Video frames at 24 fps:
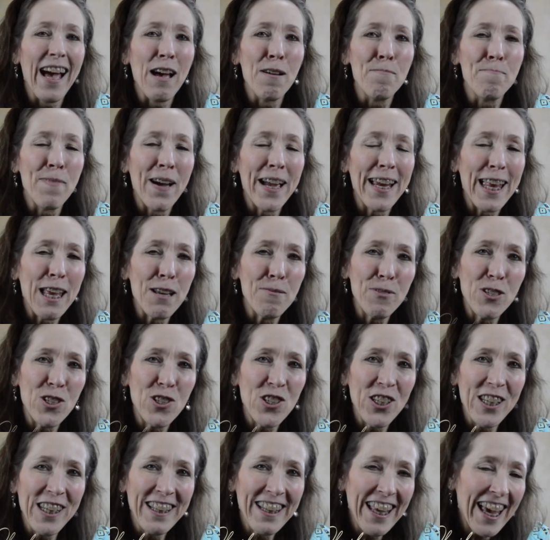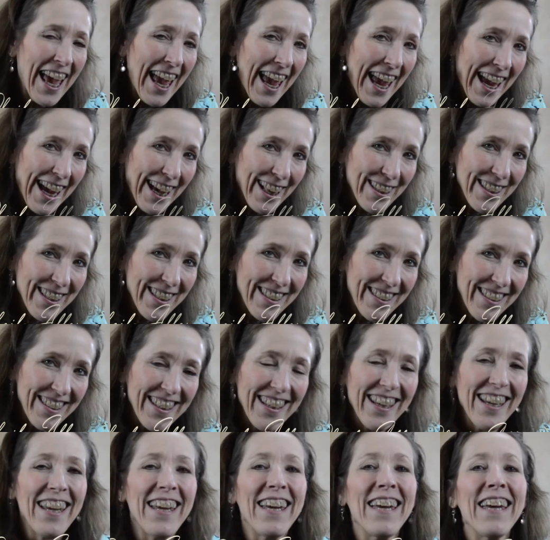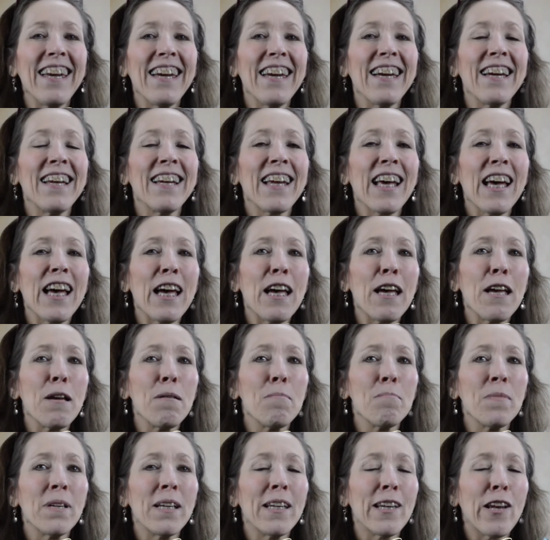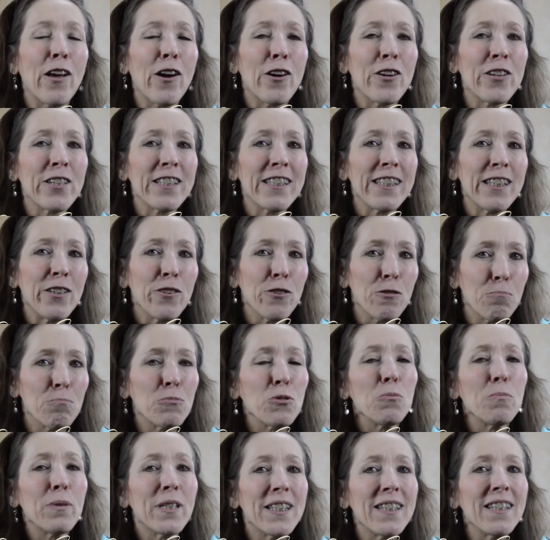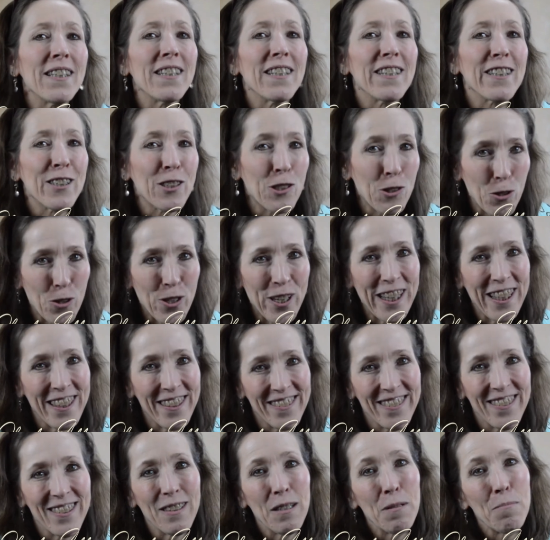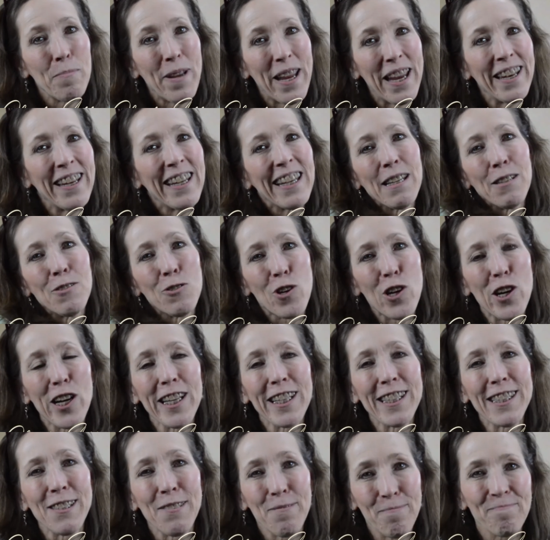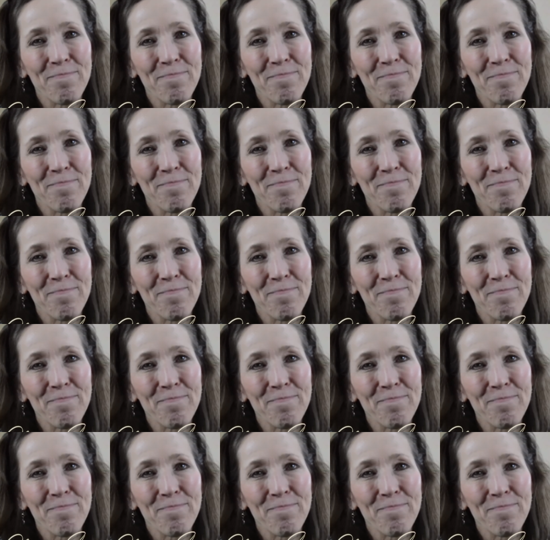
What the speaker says: My name is Sheila Allen, and I'm an artist here in Bloomington, Illinois, painting and drawings.